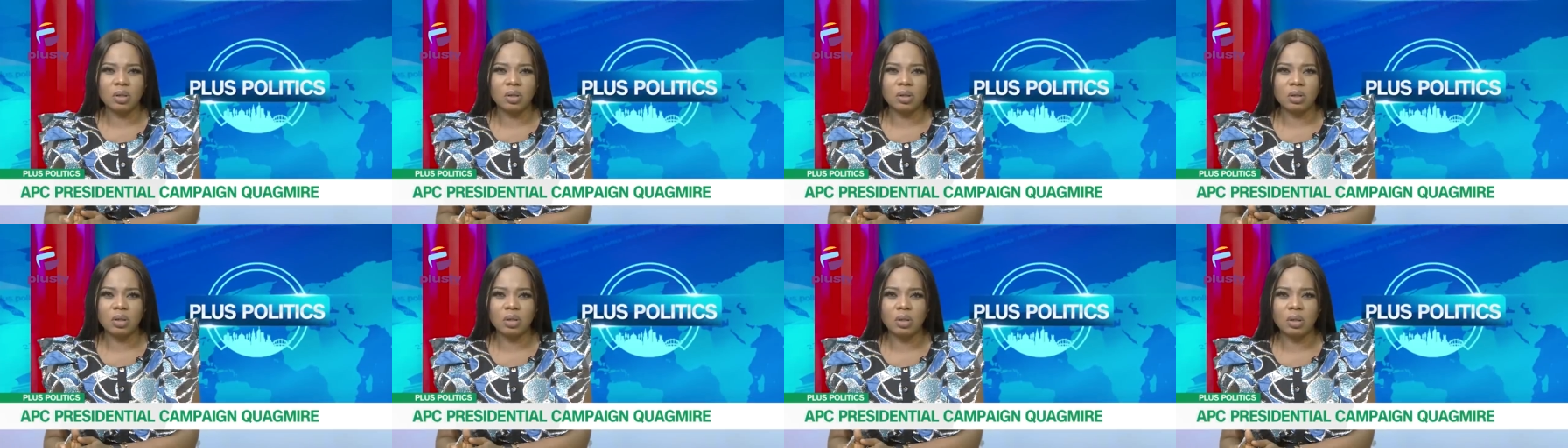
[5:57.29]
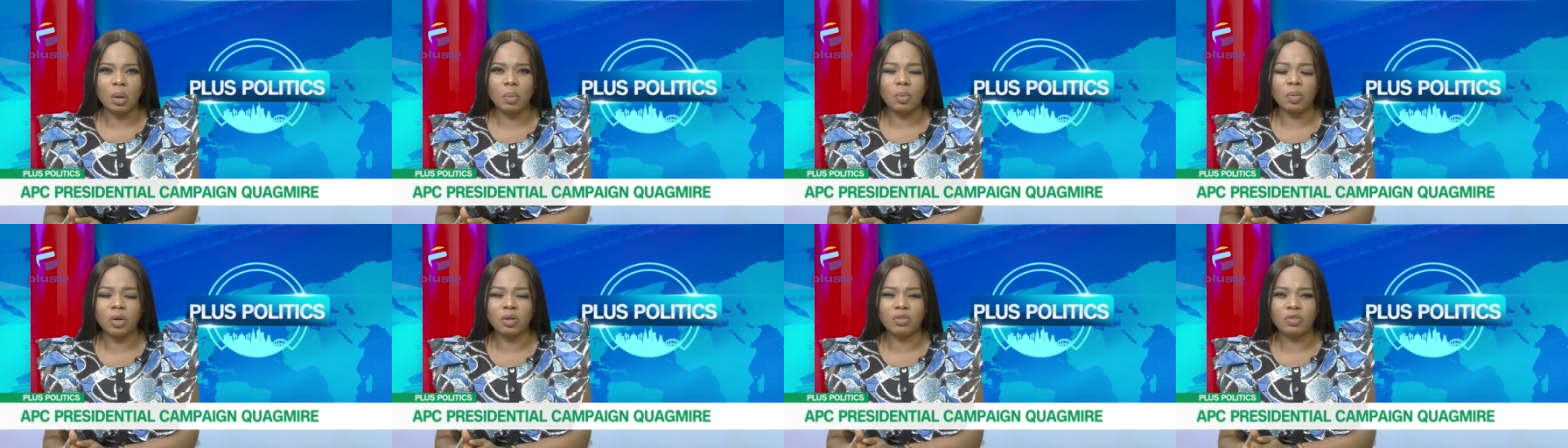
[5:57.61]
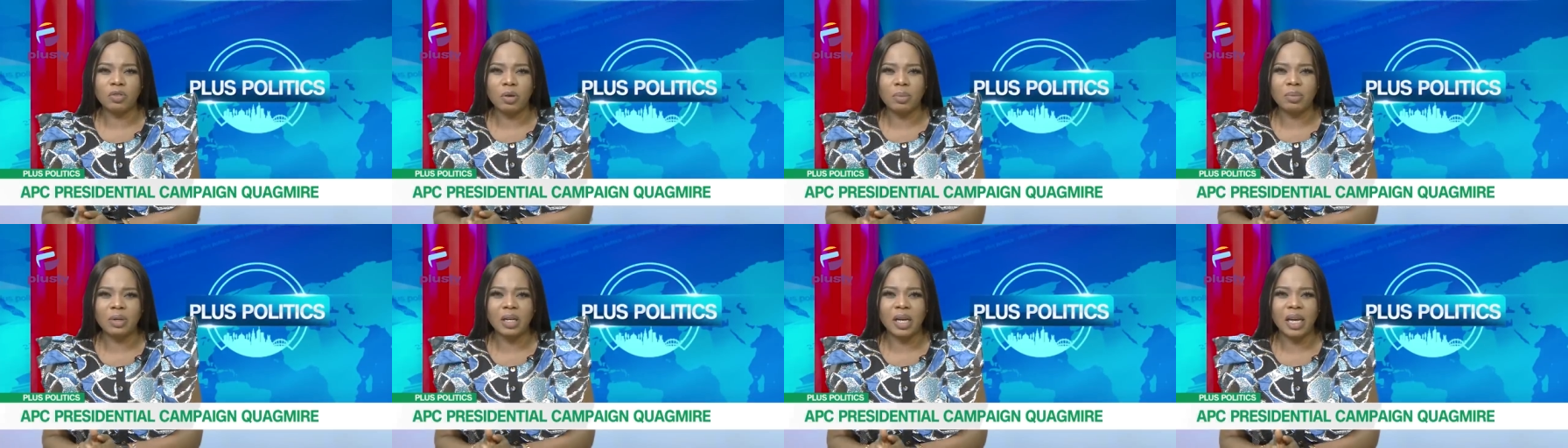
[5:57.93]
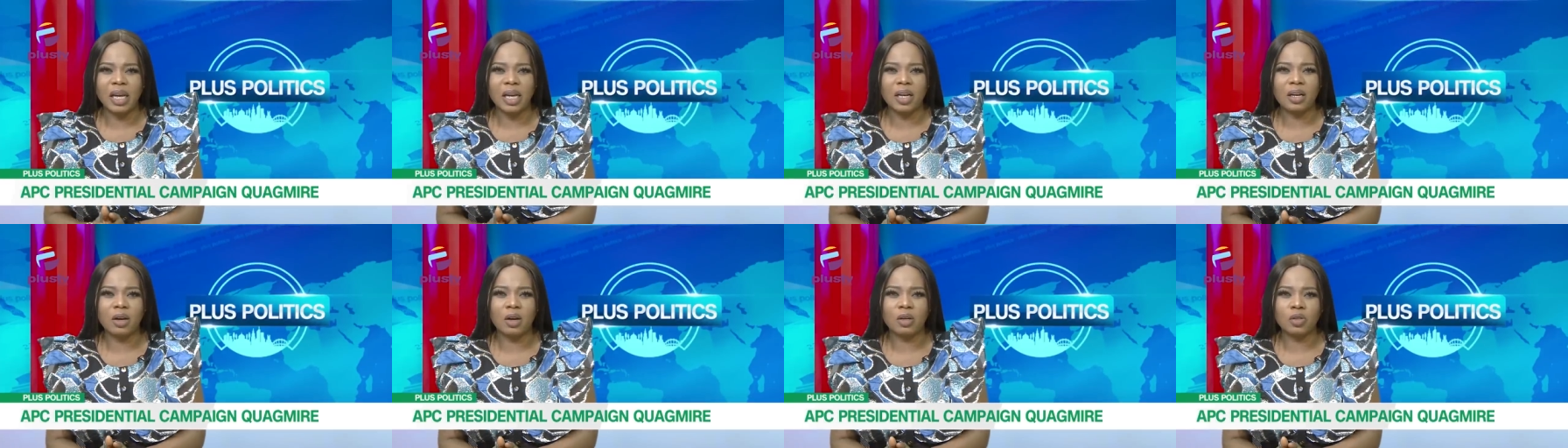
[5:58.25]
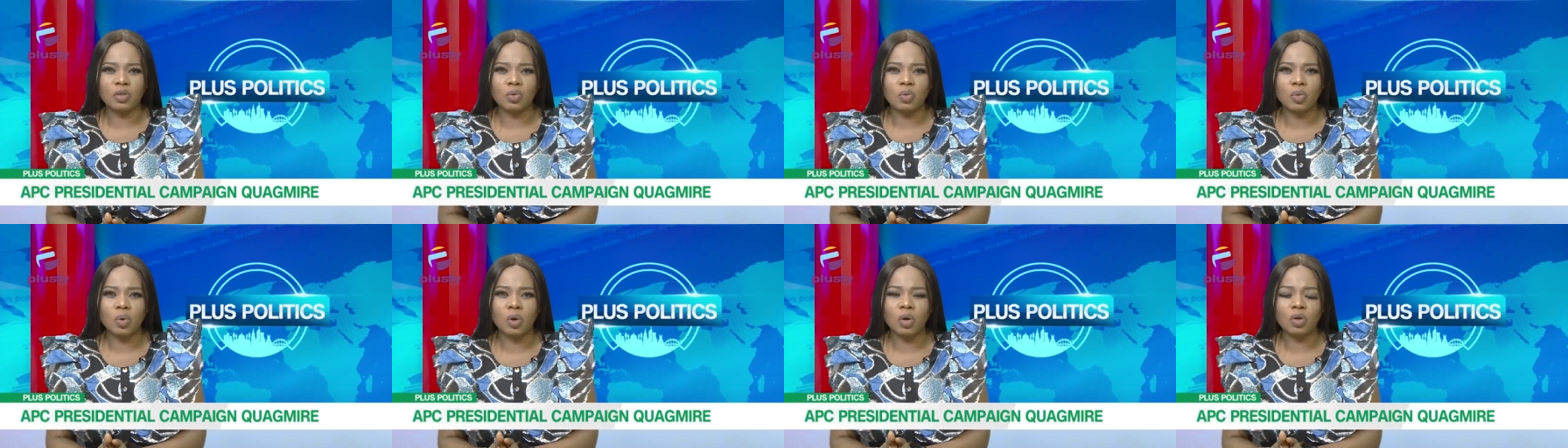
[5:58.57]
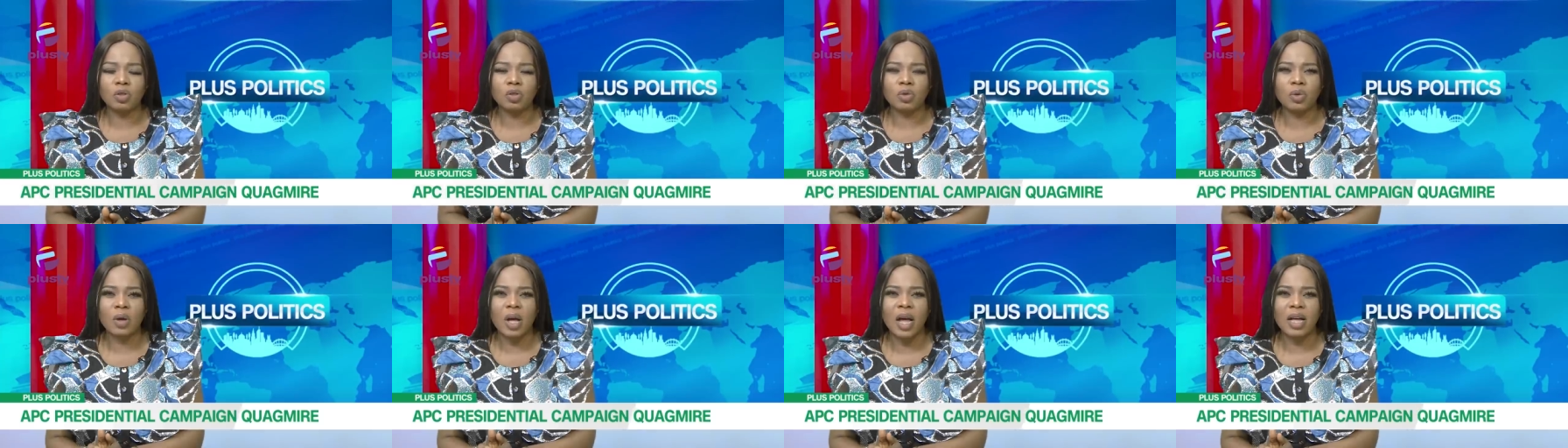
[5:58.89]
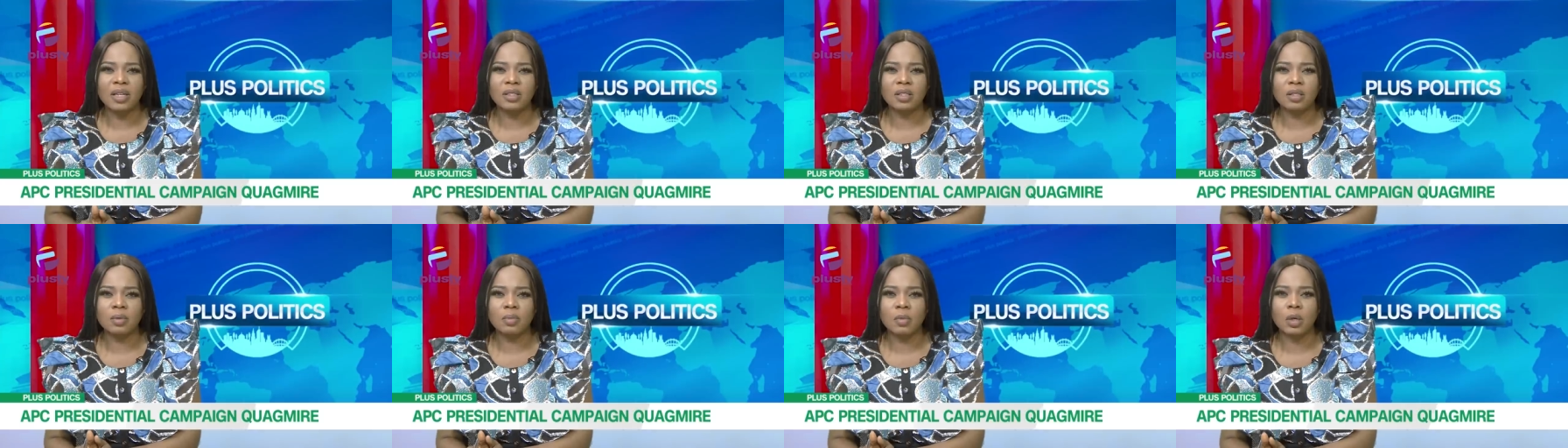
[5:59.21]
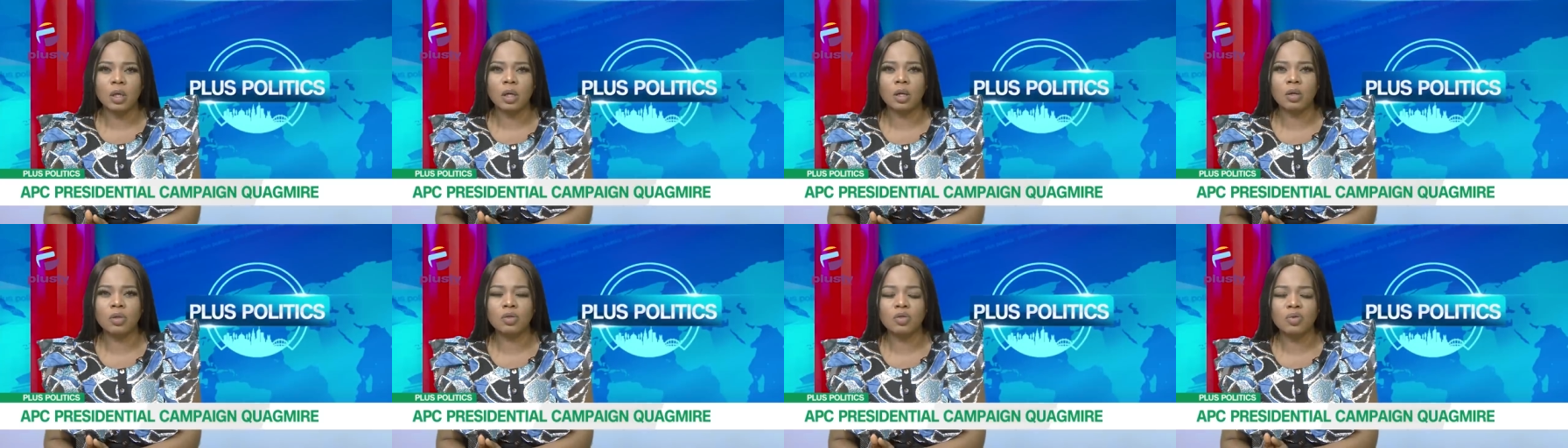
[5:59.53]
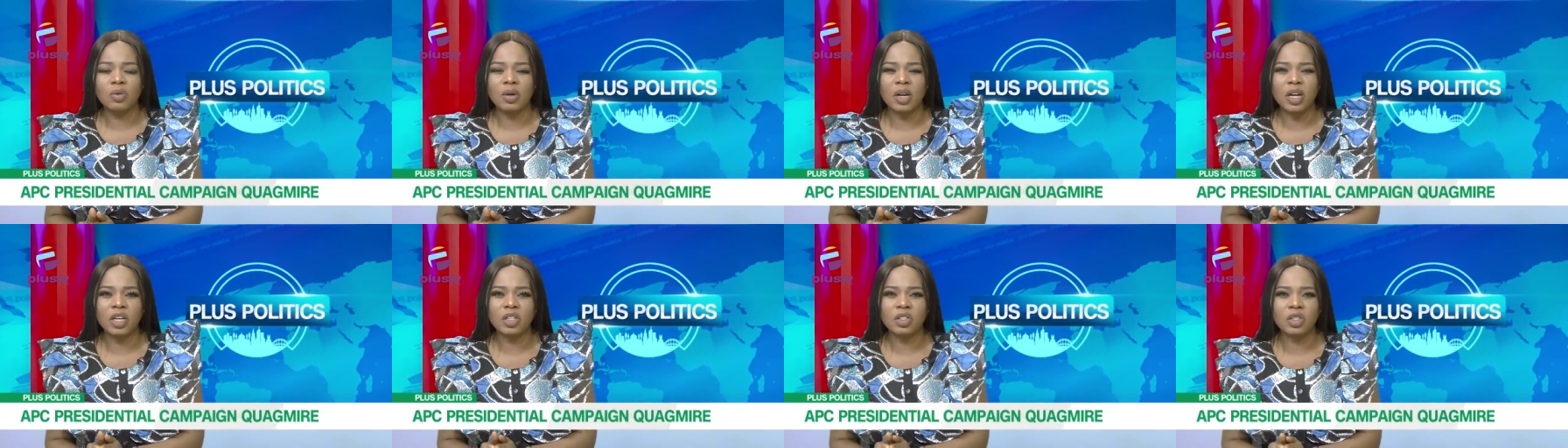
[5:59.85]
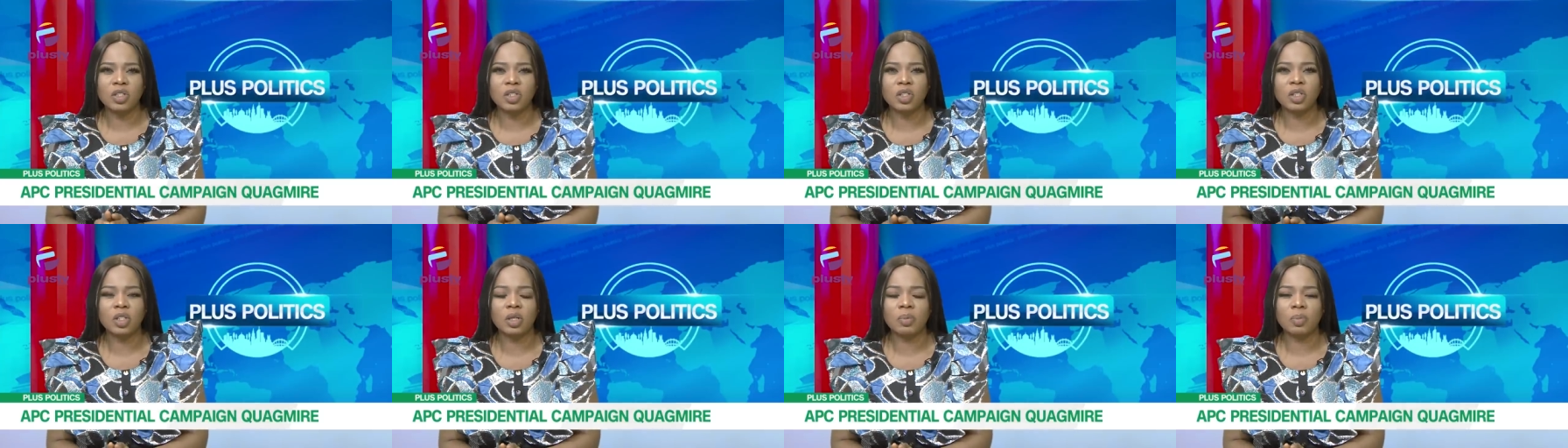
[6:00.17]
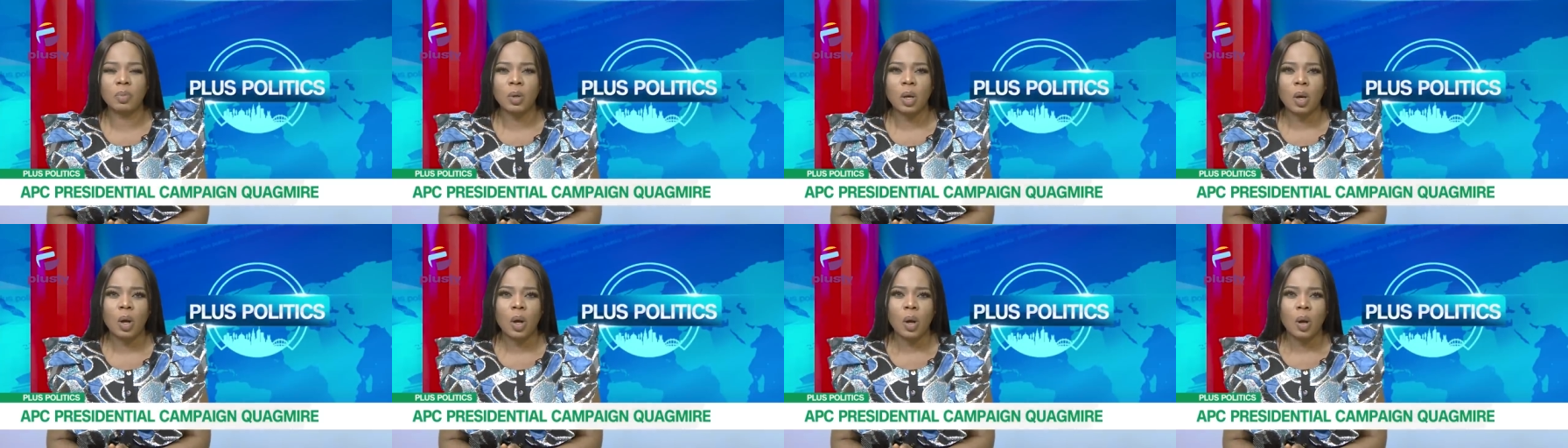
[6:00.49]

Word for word: someone from Lagos who also has some close relationship